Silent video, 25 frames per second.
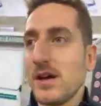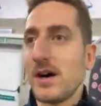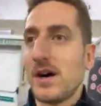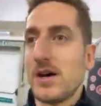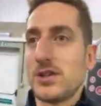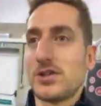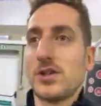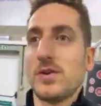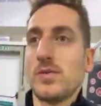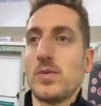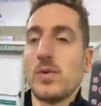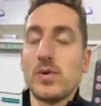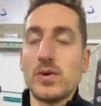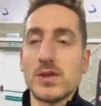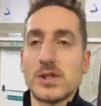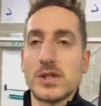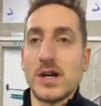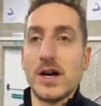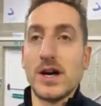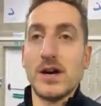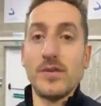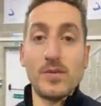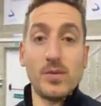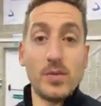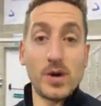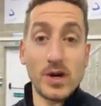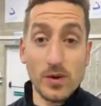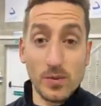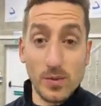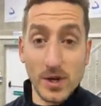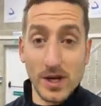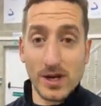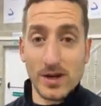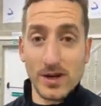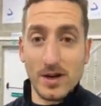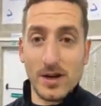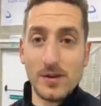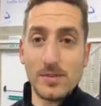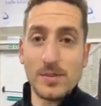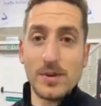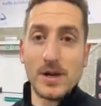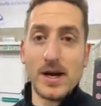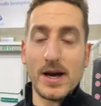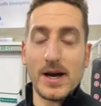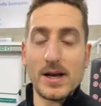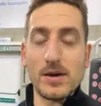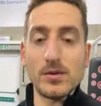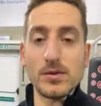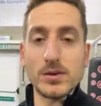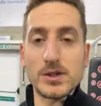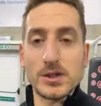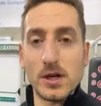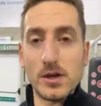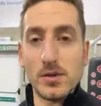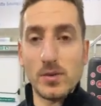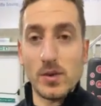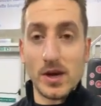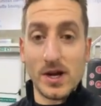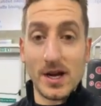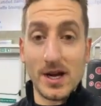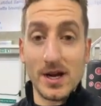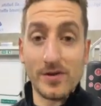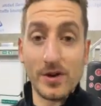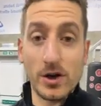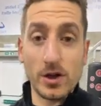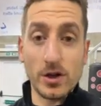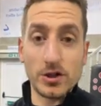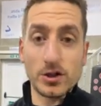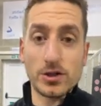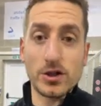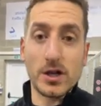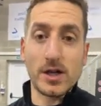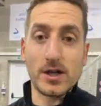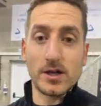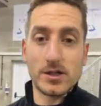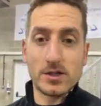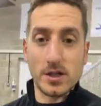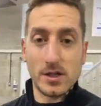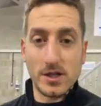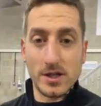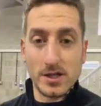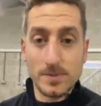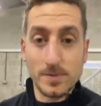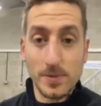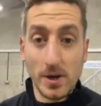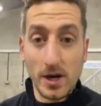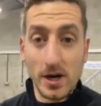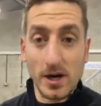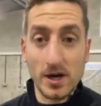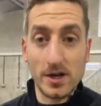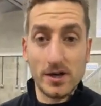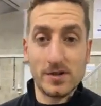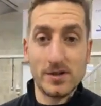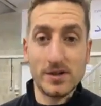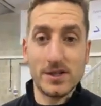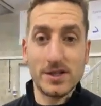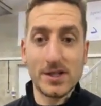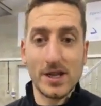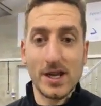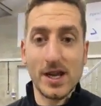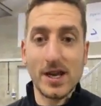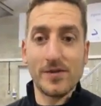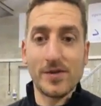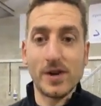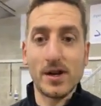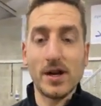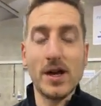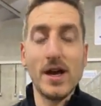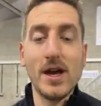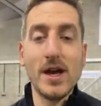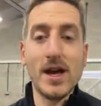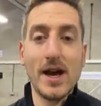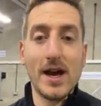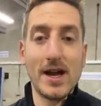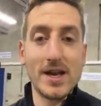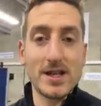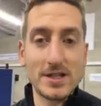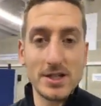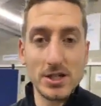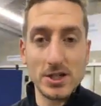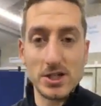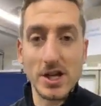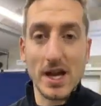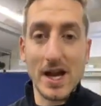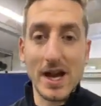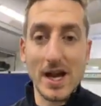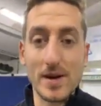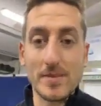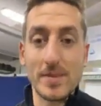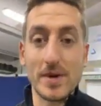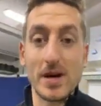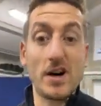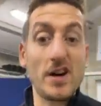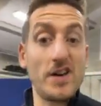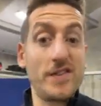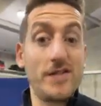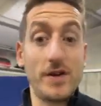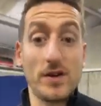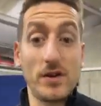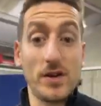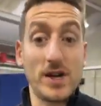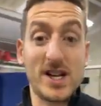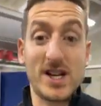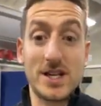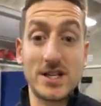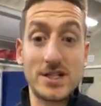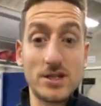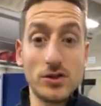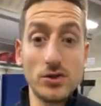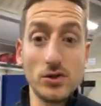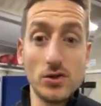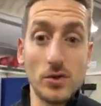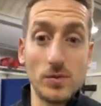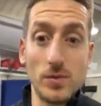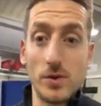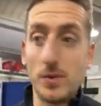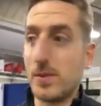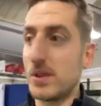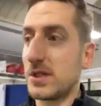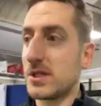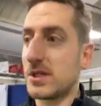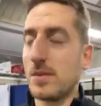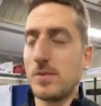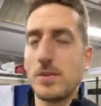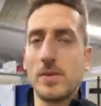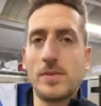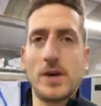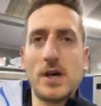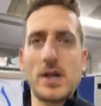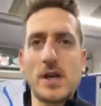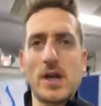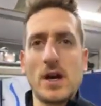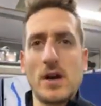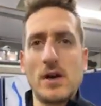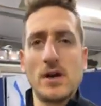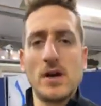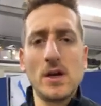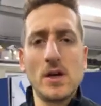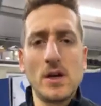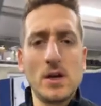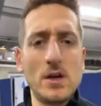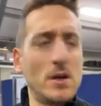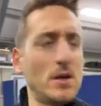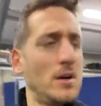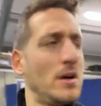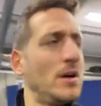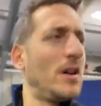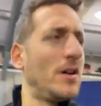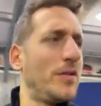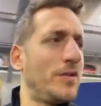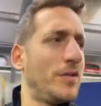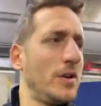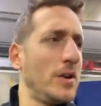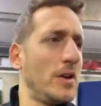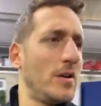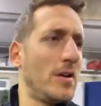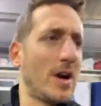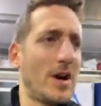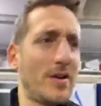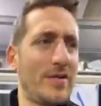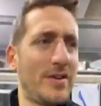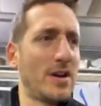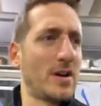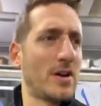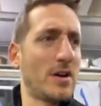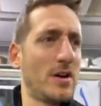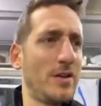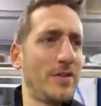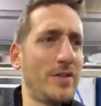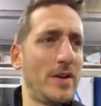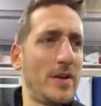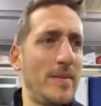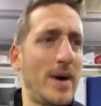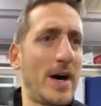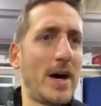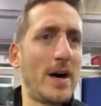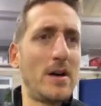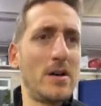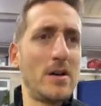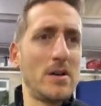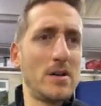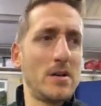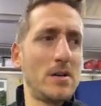I drink water when I wake up, and also when I have a hot drink, so that it's partnering together. And it's such a habit, I feel like it's normal, but someone might go, oh, I thought you were having a coffee, Matt.